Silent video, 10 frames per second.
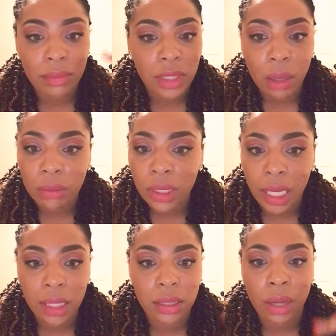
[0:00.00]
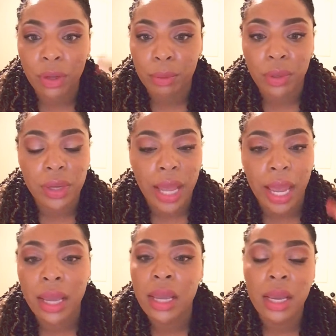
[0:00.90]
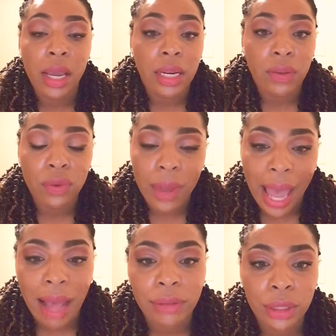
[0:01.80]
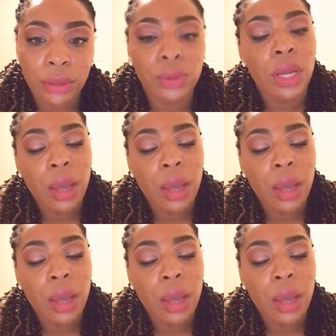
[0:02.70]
Don't text, don't communicate. And if you have to,